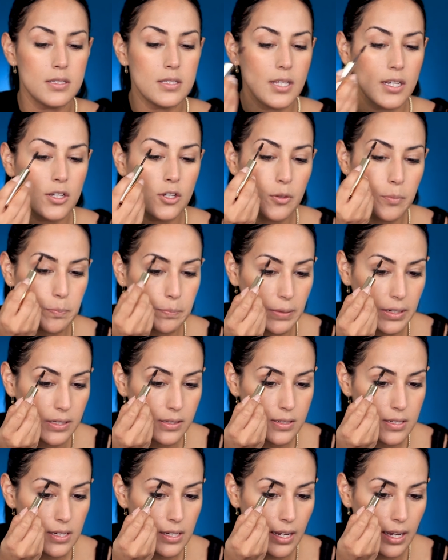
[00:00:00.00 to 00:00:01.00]
It's like your
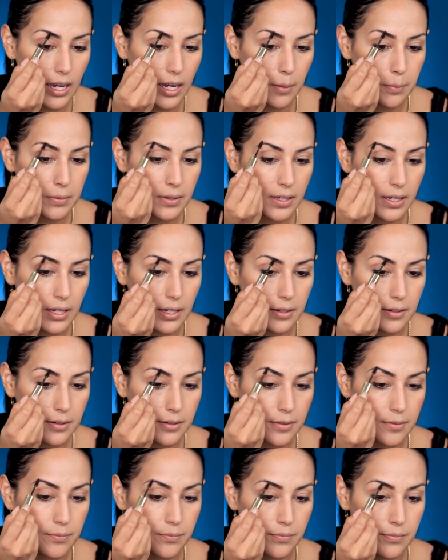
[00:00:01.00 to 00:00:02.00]
basic
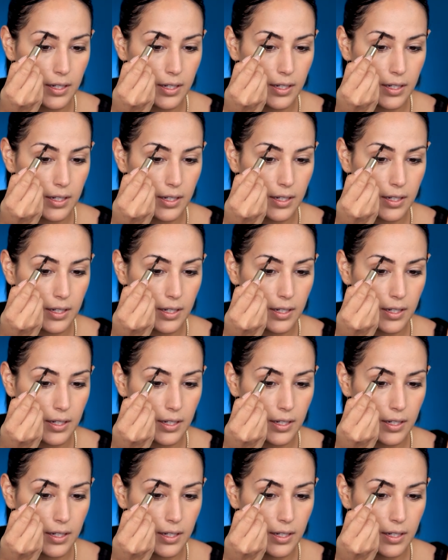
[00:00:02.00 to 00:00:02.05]
applicator.